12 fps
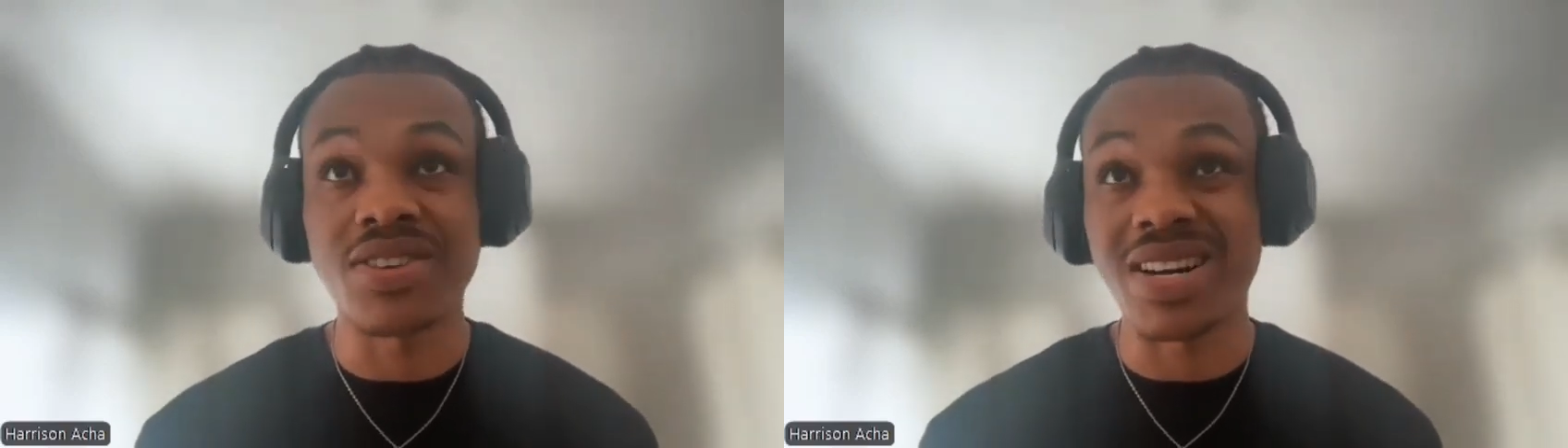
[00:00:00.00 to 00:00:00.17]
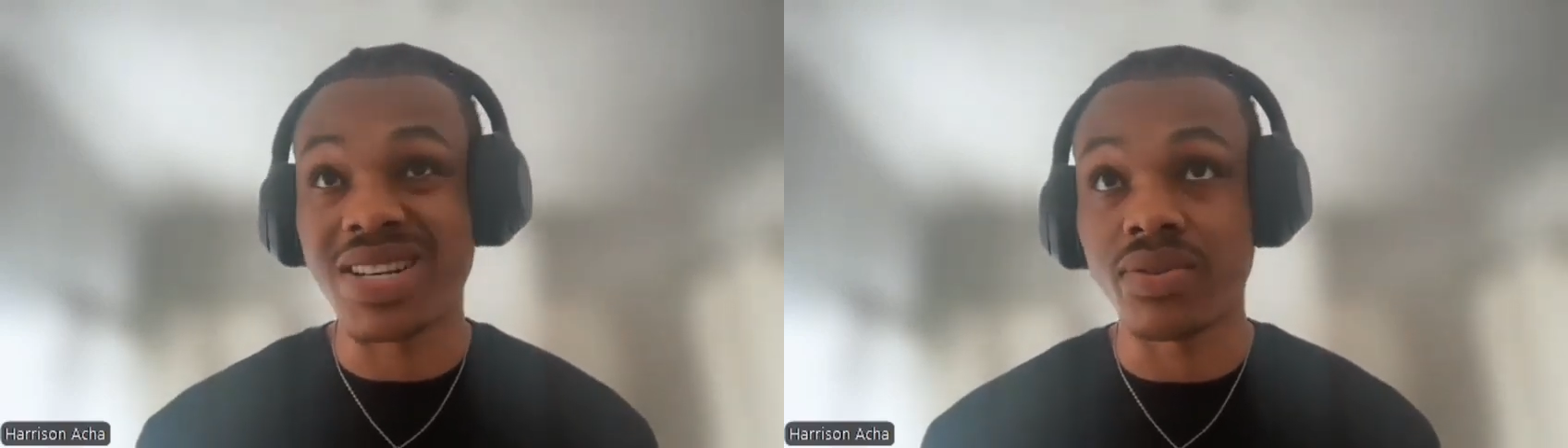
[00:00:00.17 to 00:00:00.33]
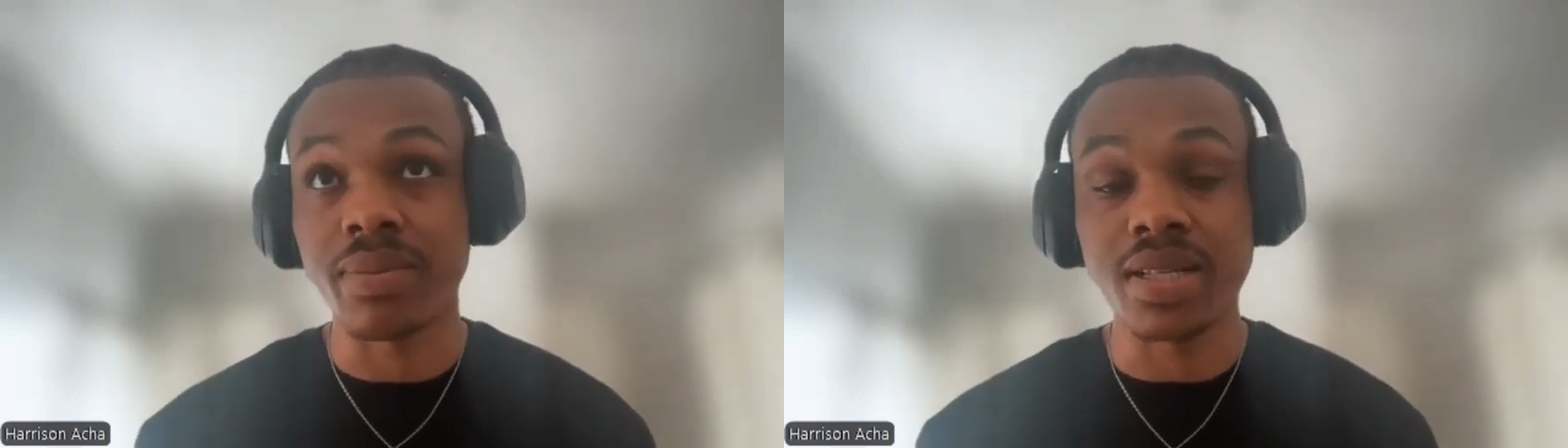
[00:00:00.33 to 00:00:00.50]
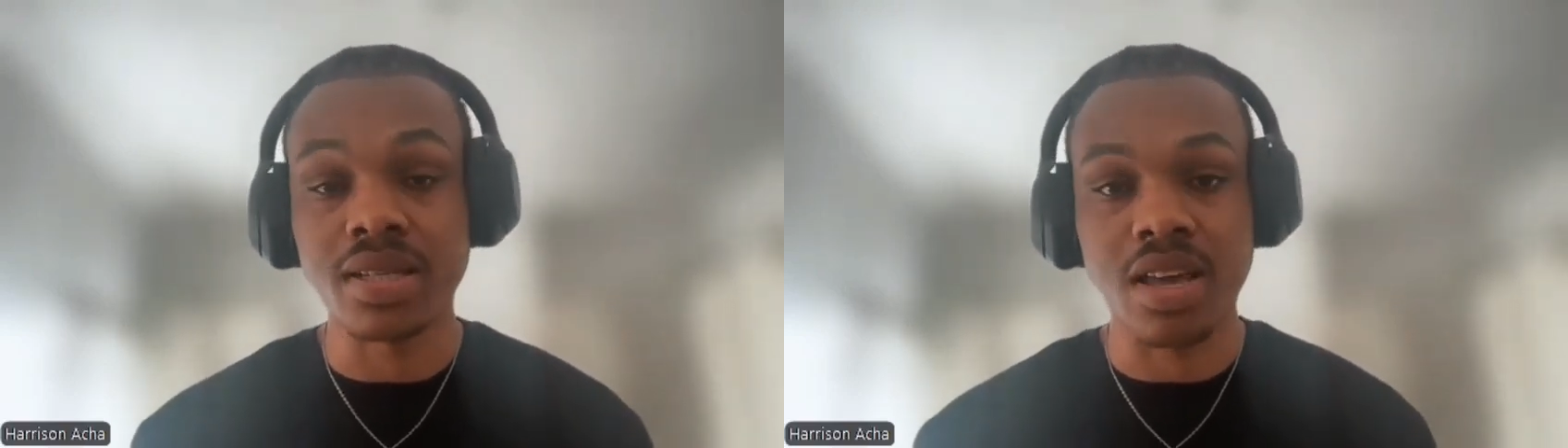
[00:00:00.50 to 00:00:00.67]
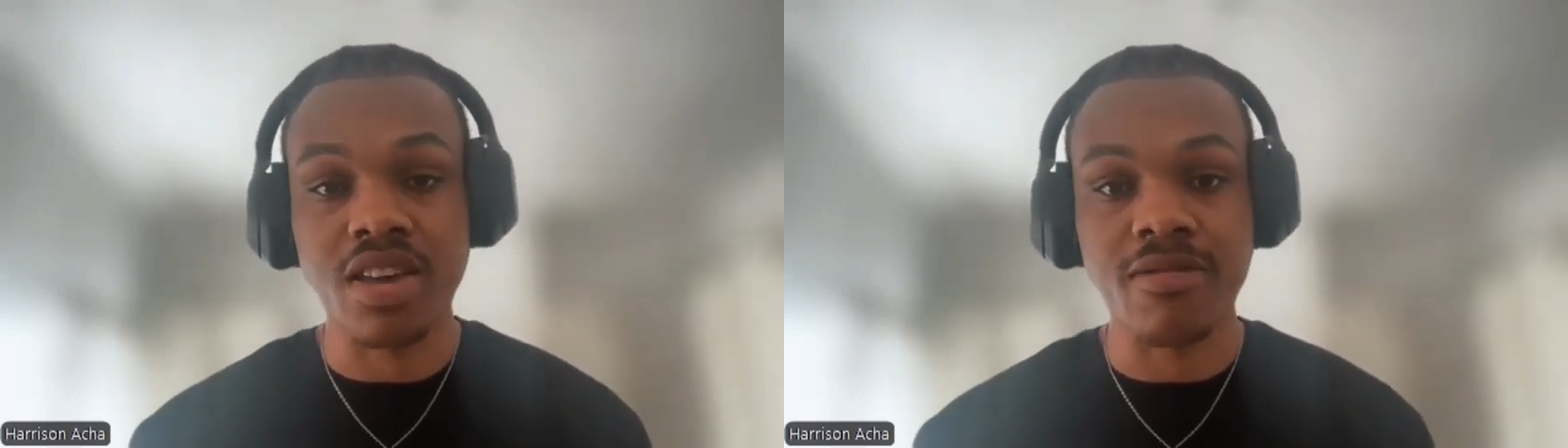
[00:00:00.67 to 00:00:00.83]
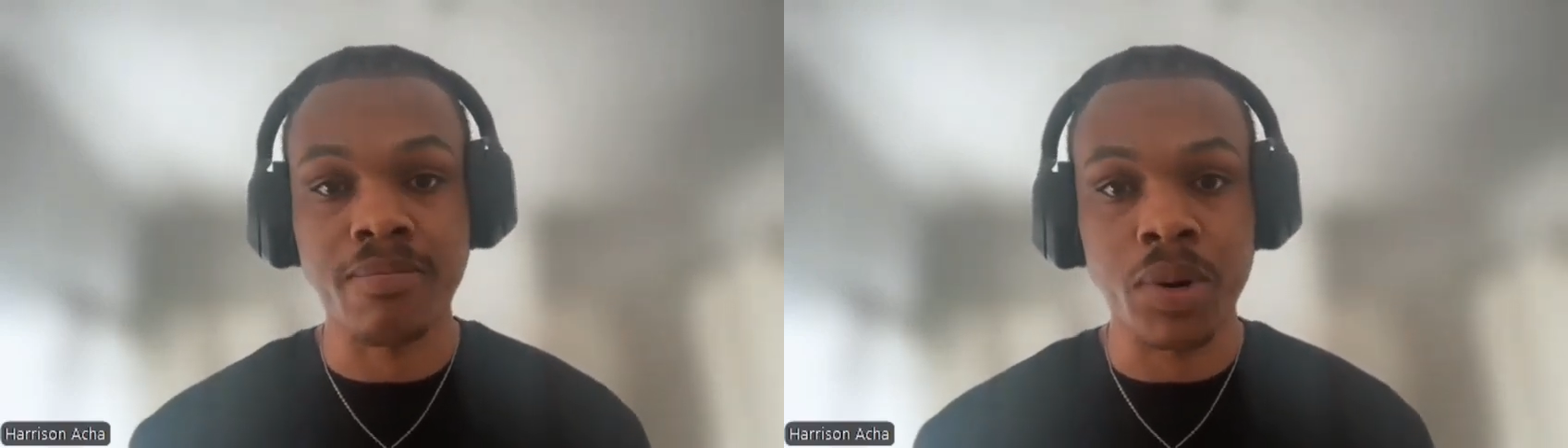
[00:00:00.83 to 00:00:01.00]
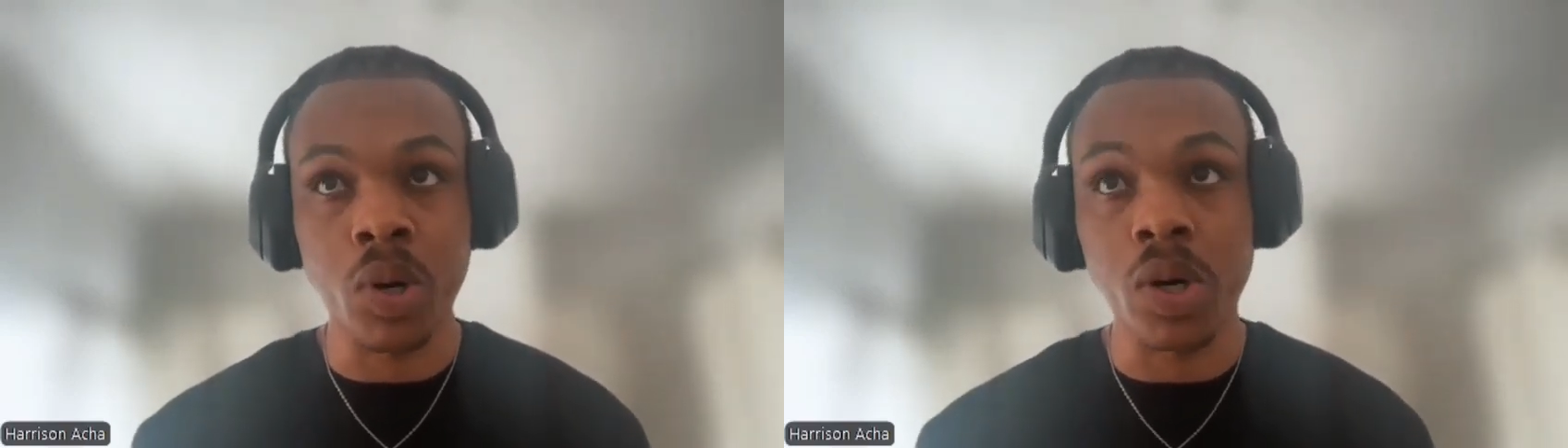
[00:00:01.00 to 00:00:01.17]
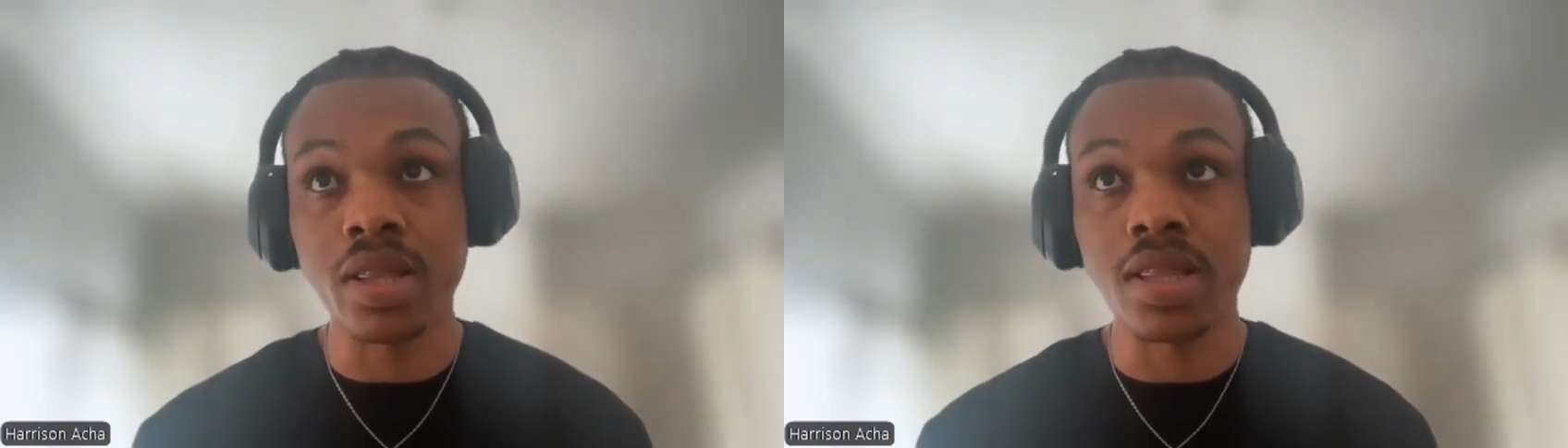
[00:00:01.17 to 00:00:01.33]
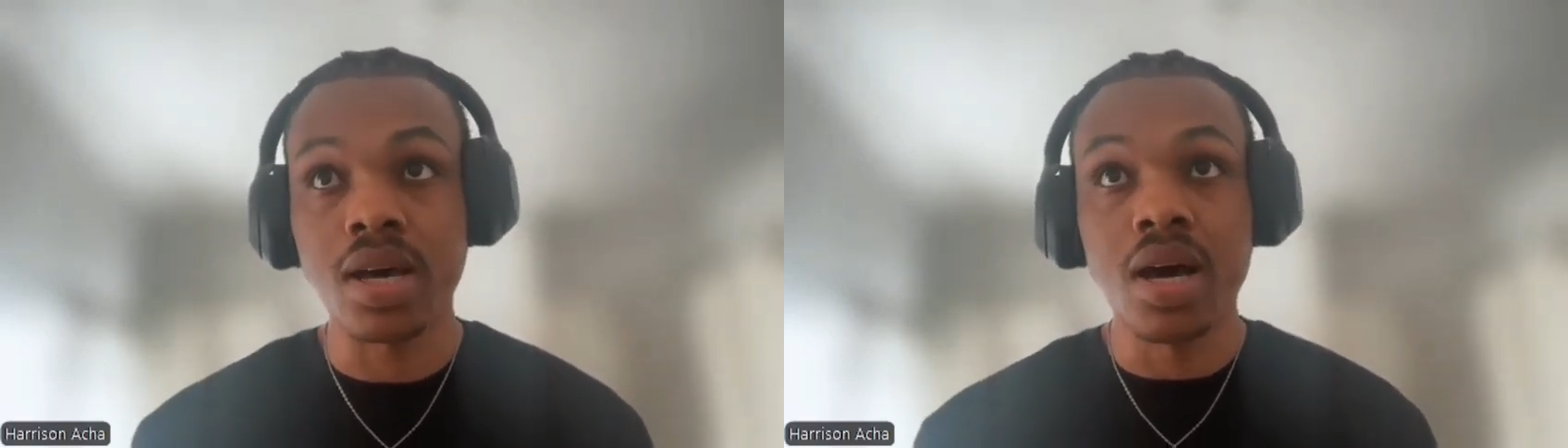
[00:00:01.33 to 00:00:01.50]
transformative
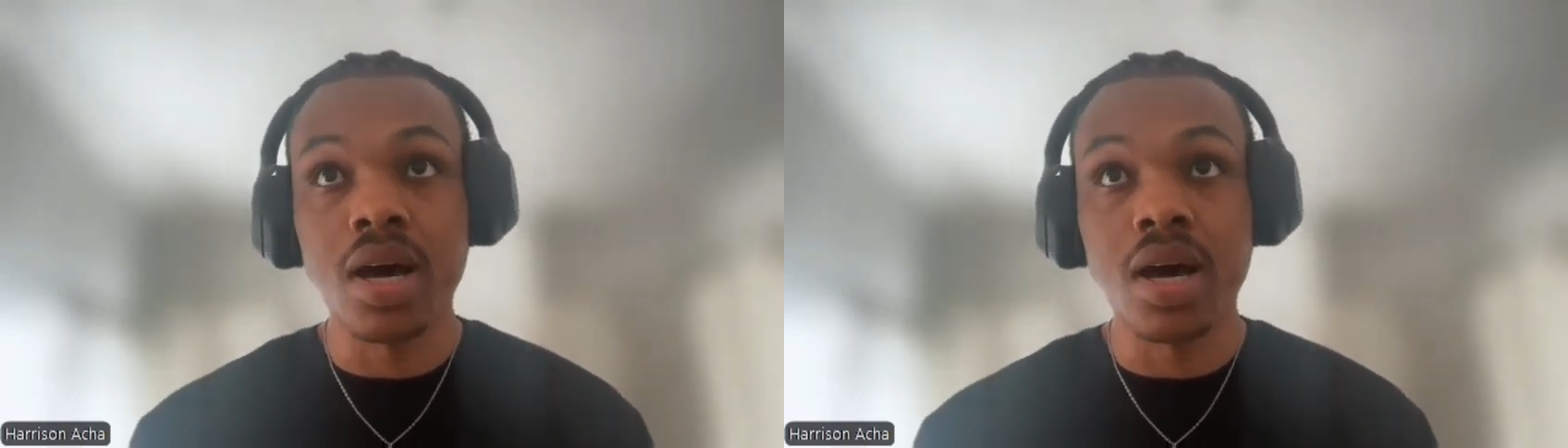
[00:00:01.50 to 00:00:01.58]
both